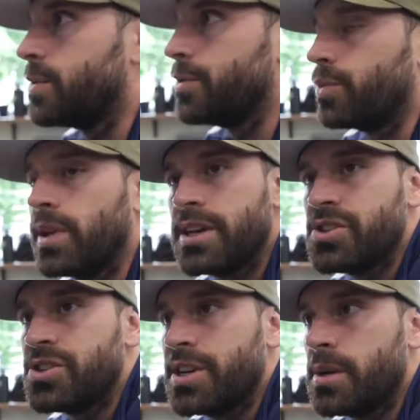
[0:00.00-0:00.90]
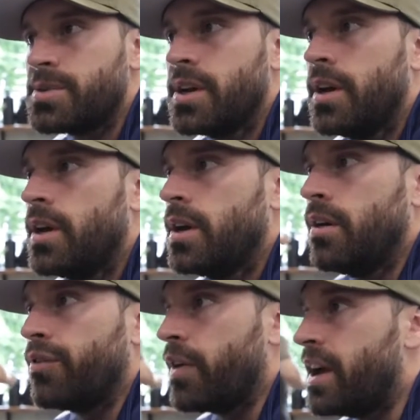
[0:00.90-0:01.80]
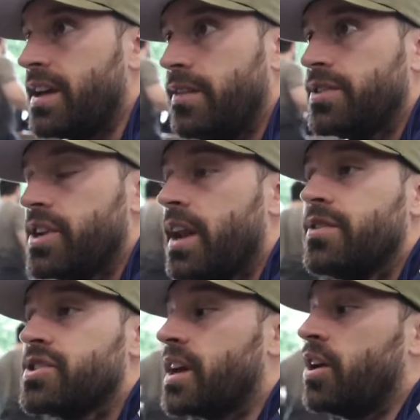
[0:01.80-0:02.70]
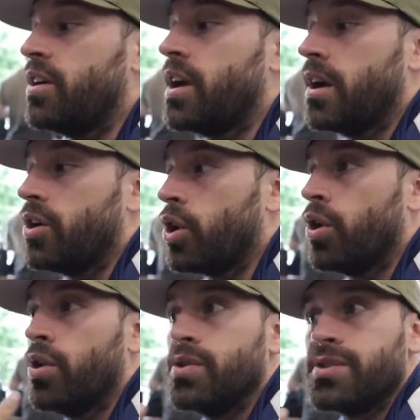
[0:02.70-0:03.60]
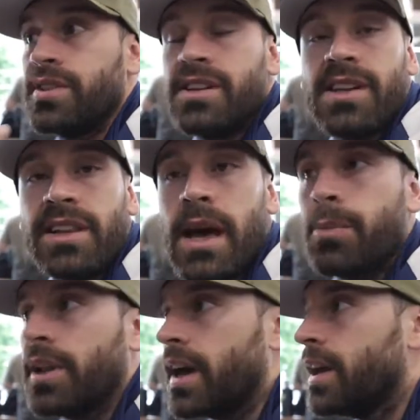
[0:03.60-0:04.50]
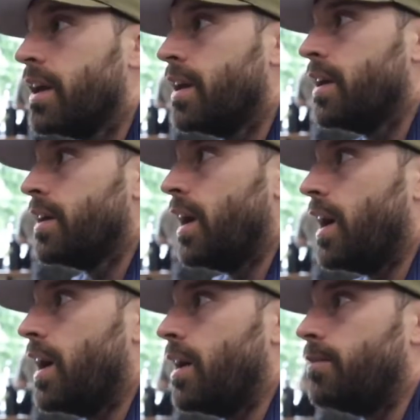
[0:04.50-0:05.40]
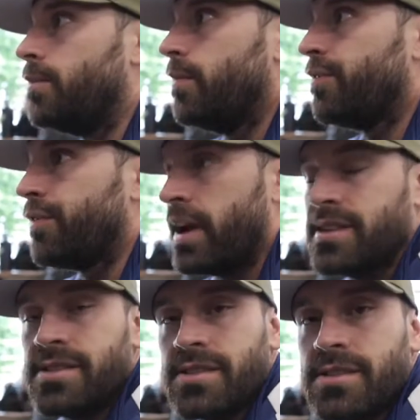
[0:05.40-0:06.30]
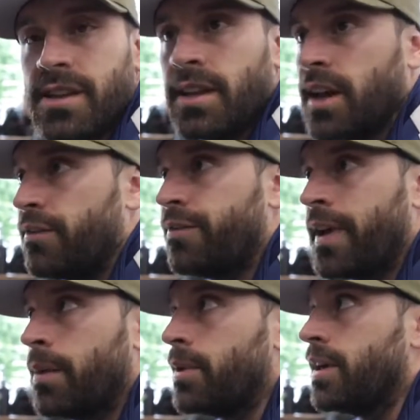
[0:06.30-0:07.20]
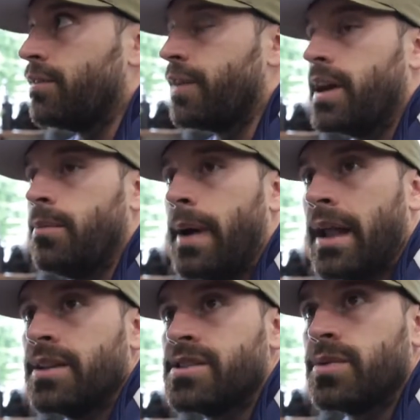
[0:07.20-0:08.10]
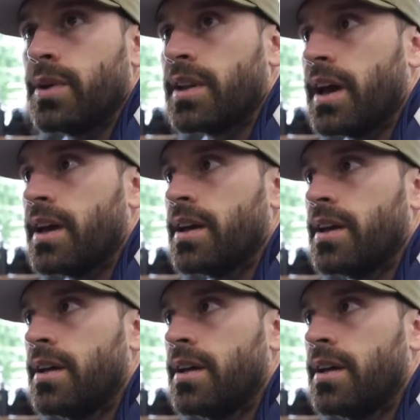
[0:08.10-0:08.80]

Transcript: Like with relationships, friend, even not even just like girls, things like that, but like um, friends and like family and finding balance with like